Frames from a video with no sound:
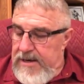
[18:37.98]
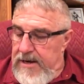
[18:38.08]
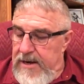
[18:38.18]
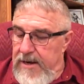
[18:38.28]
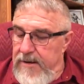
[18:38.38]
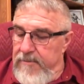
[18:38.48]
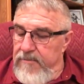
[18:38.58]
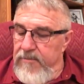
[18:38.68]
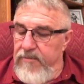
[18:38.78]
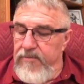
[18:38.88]
uh,
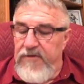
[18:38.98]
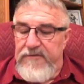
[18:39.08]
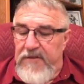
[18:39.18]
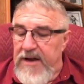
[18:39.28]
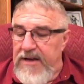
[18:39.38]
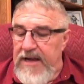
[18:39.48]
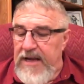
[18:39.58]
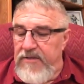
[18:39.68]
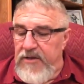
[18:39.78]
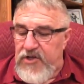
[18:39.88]
um, the
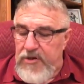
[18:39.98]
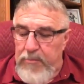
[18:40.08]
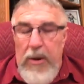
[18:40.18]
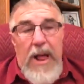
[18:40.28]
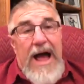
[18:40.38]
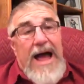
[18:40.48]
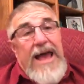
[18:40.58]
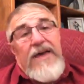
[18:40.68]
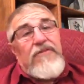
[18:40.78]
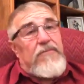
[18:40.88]
funding, the
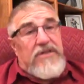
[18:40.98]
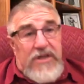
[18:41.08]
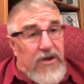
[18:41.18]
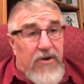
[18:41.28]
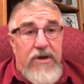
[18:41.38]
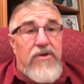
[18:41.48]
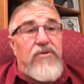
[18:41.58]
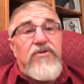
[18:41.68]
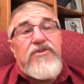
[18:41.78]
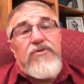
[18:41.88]
supply, the
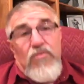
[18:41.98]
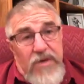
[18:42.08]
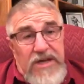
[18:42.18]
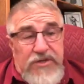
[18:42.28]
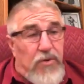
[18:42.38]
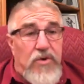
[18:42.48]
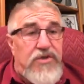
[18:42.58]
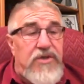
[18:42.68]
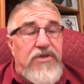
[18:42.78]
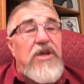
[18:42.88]
materials, the
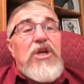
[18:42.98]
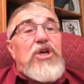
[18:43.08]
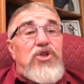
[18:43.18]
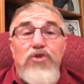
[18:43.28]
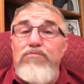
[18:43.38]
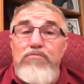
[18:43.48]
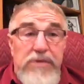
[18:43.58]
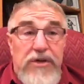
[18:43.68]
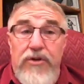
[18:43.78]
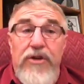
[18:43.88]
resources to
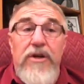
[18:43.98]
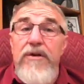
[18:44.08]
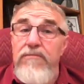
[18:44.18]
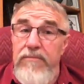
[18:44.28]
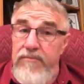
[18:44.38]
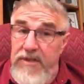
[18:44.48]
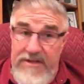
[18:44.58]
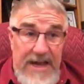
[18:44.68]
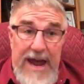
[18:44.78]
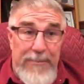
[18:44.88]
build the
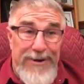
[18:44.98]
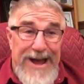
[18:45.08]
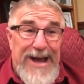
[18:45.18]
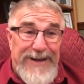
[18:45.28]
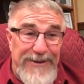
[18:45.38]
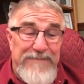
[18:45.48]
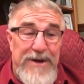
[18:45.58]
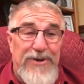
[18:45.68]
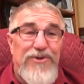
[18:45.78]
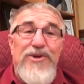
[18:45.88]
tabernacle of
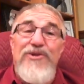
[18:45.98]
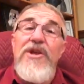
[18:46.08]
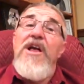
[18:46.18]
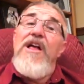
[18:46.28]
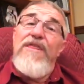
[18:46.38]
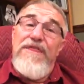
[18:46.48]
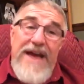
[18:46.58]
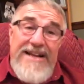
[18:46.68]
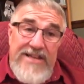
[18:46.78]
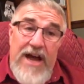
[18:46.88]
Moses.
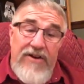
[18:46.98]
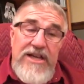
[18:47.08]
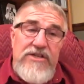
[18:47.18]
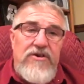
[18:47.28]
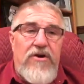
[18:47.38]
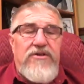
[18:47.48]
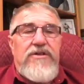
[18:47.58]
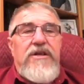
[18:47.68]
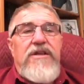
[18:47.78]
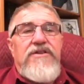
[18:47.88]
That's how he starts
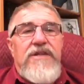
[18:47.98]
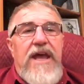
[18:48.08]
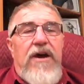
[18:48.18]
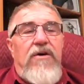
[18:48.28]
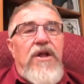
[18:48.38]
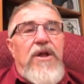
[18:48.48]
this. Now,